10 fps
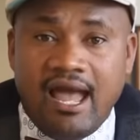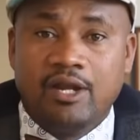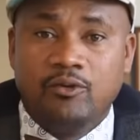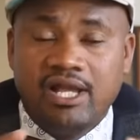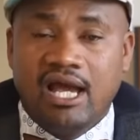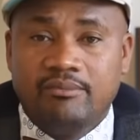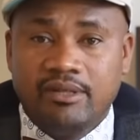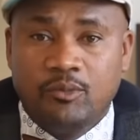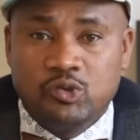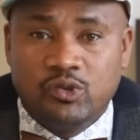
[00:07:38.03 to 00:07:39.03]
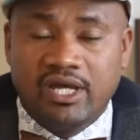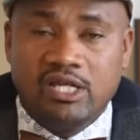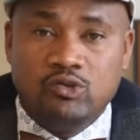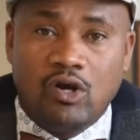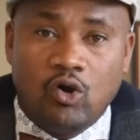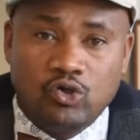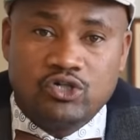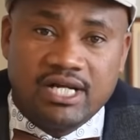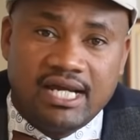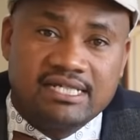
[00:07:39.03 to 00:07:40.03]
and we can be able to get into a
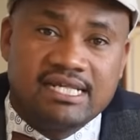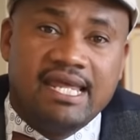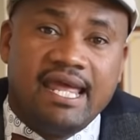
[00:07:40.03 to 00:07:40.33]
contract,